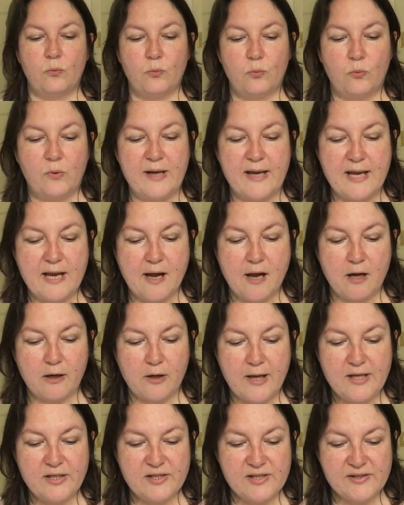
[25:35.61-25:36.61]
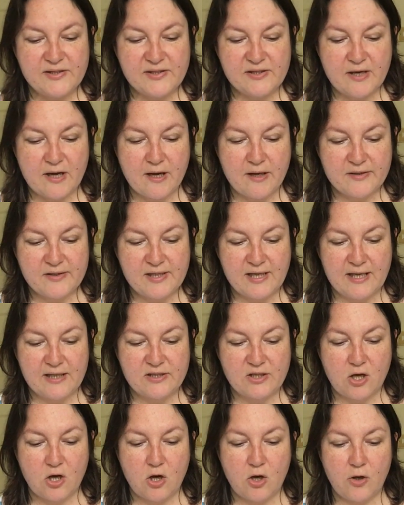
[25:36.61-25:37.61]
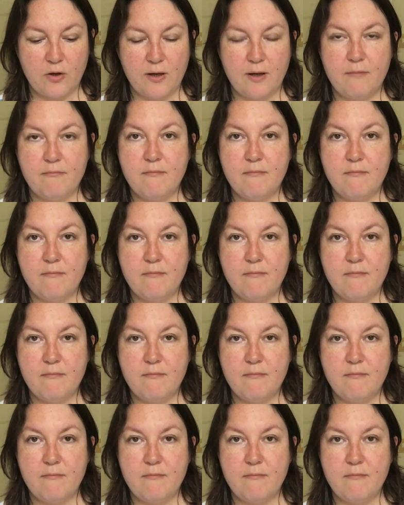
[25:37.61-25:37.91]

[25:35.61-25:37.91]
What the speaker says: We are going to start it on